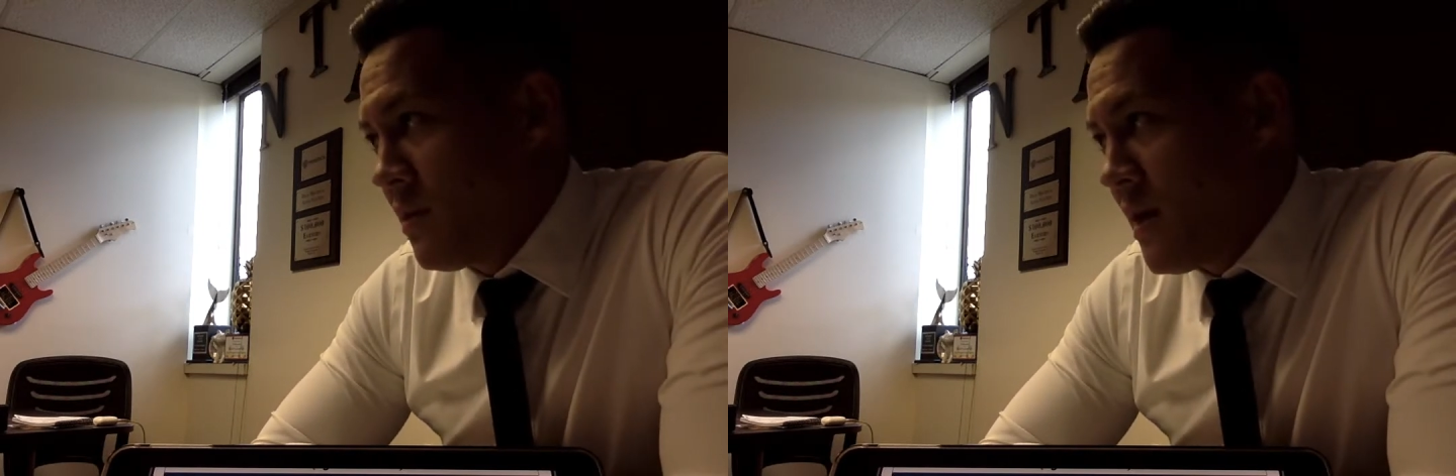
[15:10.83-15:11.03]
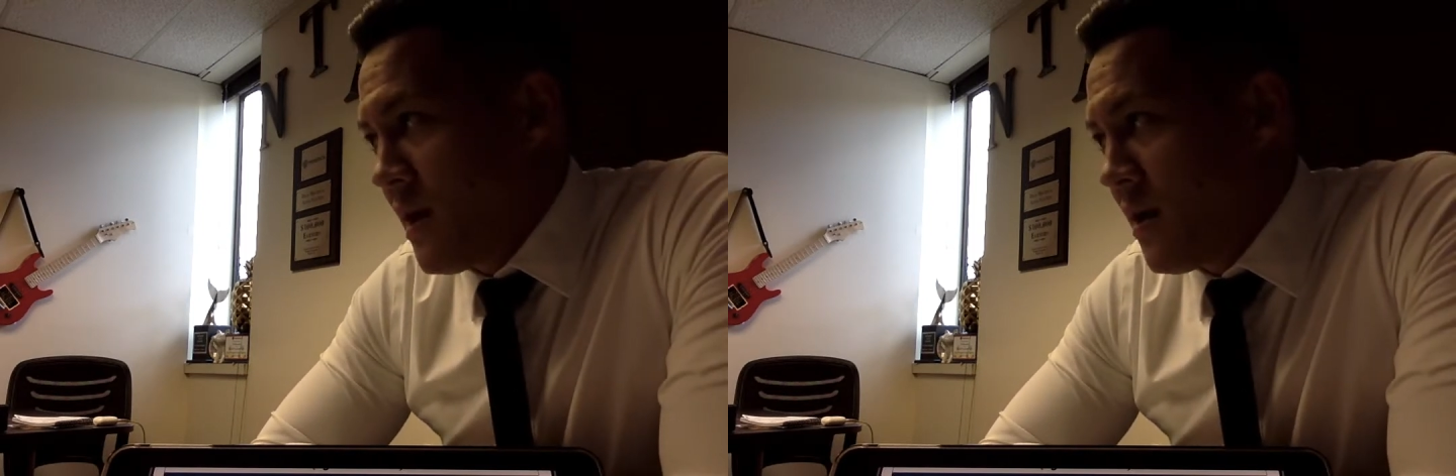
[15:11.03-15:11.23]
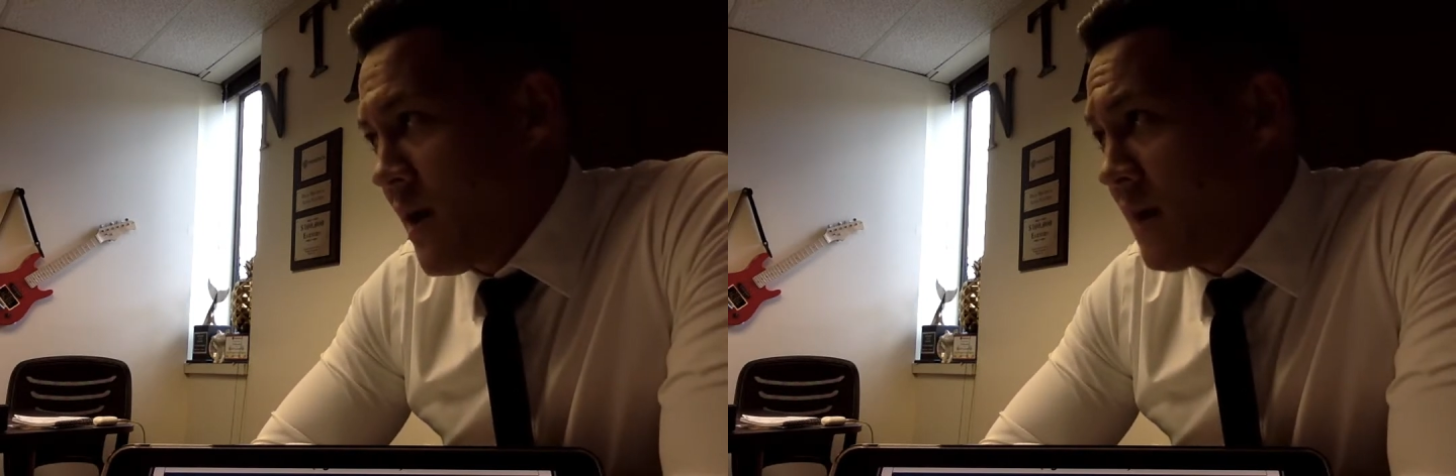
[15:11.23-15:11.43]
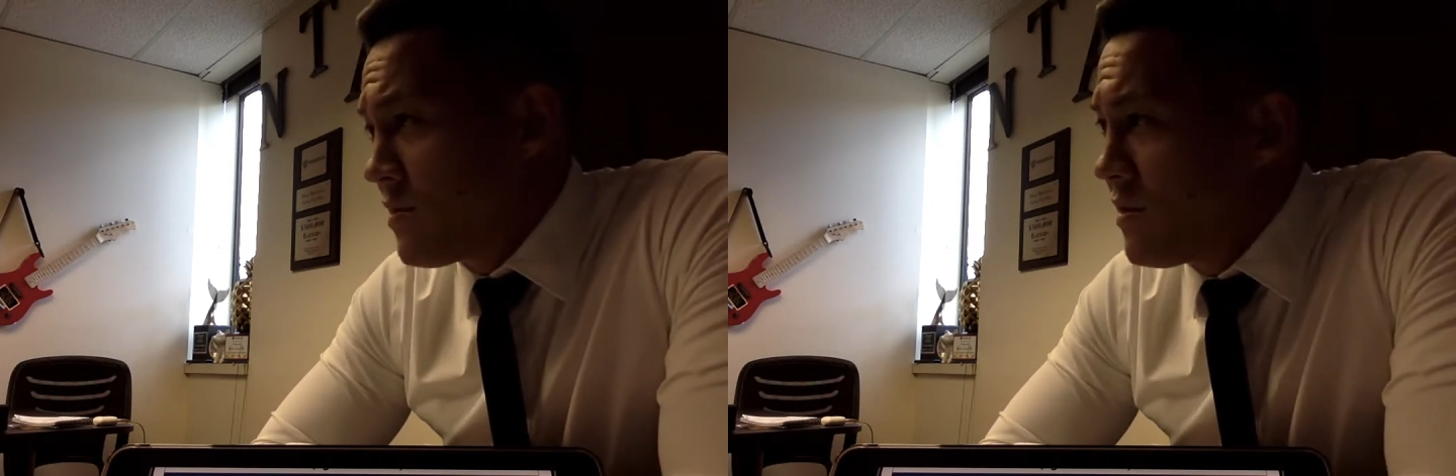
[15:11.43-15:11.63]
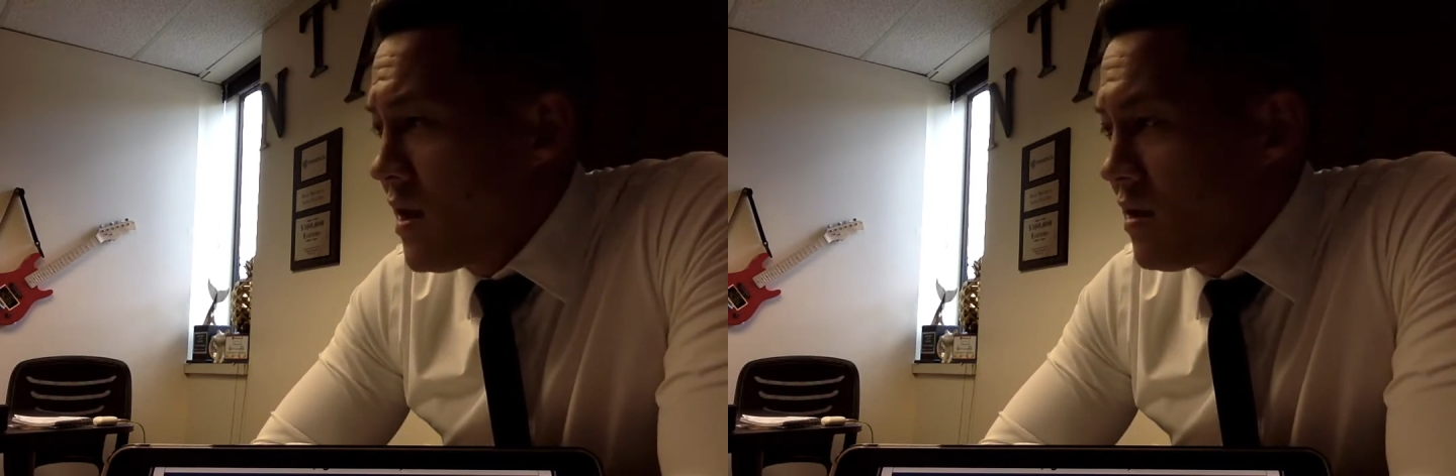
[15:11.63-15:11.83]
after
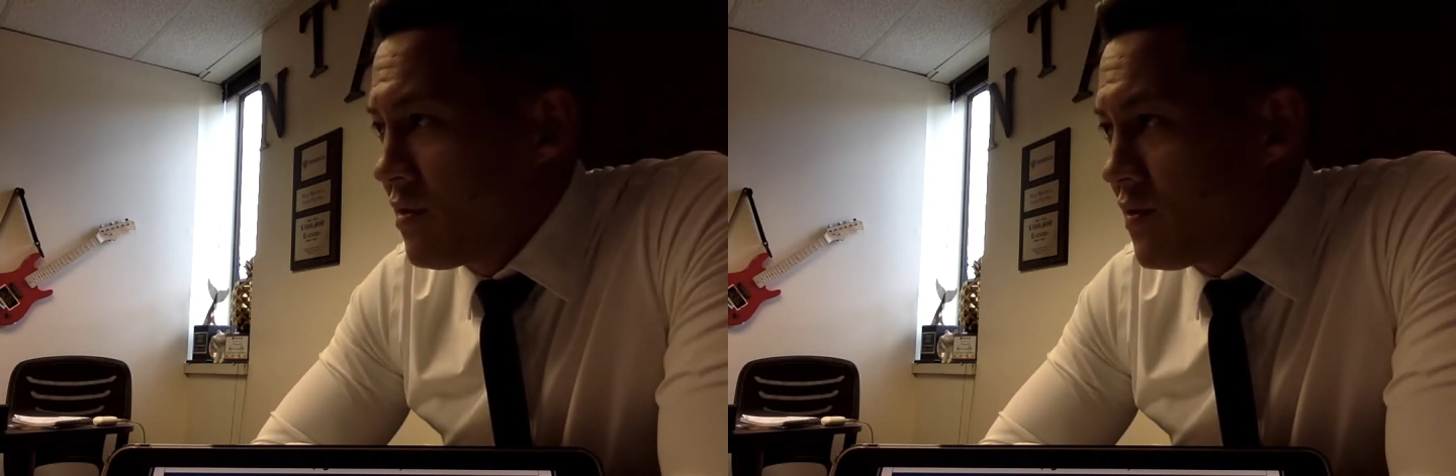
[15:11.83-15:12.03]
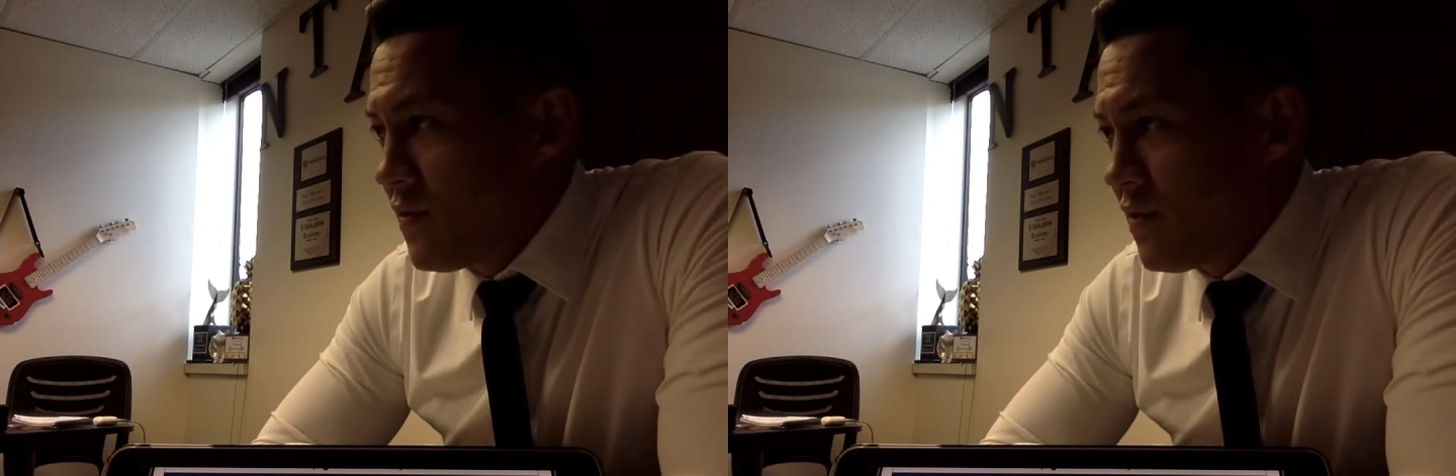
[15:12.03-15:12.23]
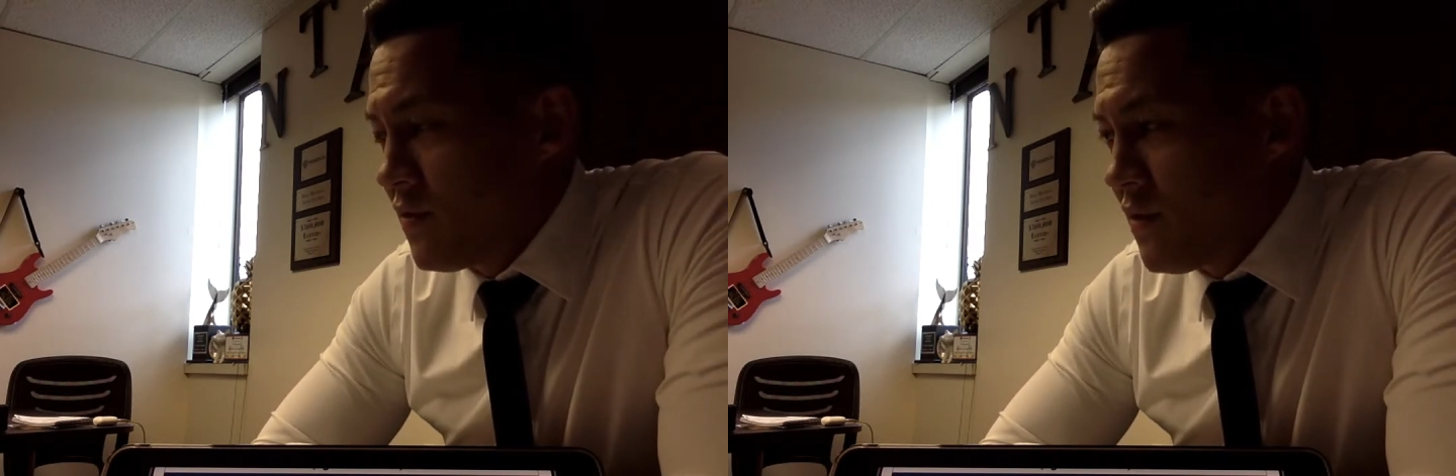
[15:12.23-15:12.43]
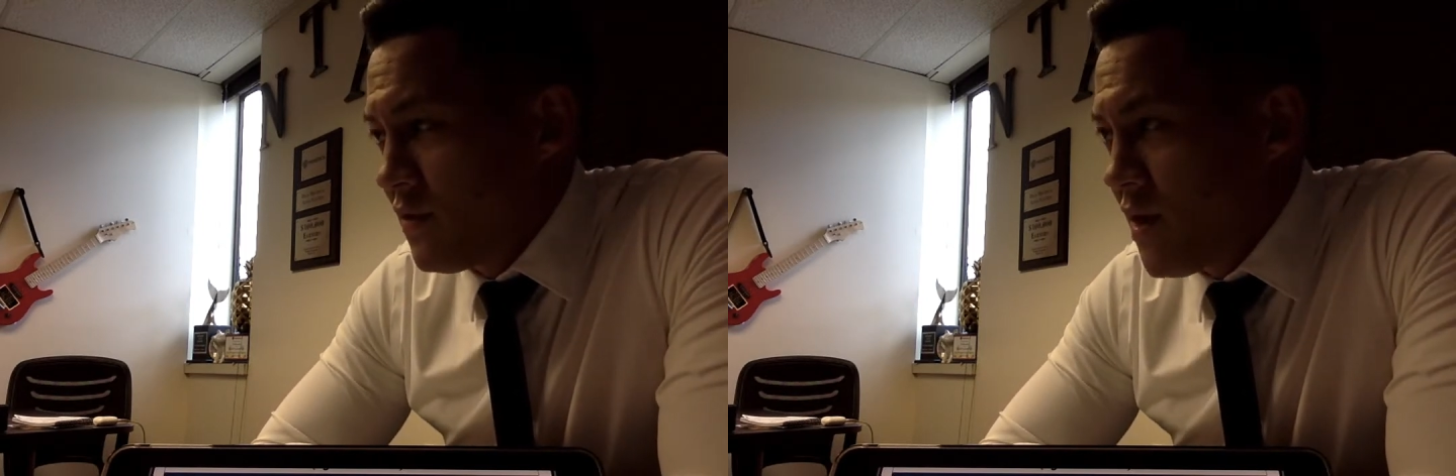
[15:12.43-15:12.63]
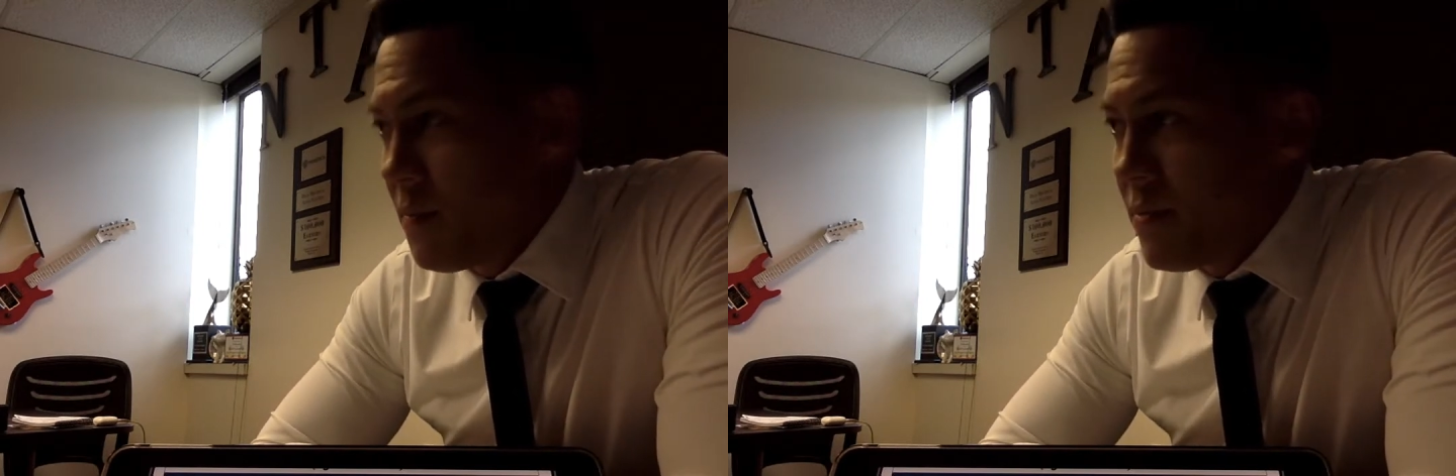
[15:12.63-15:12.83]
the 8 years is
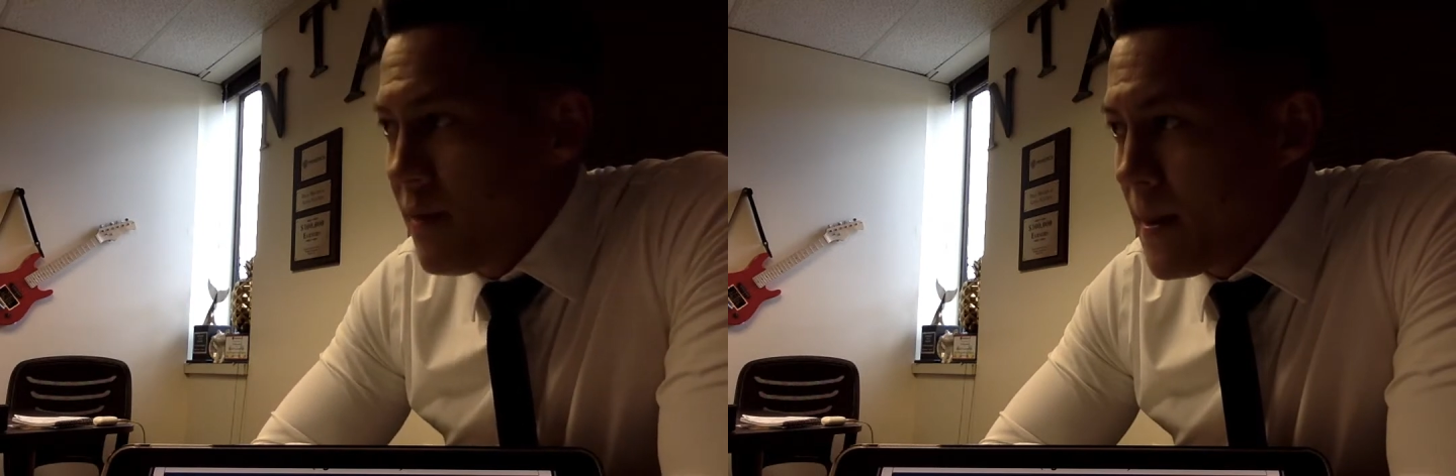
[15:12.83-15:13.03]
up?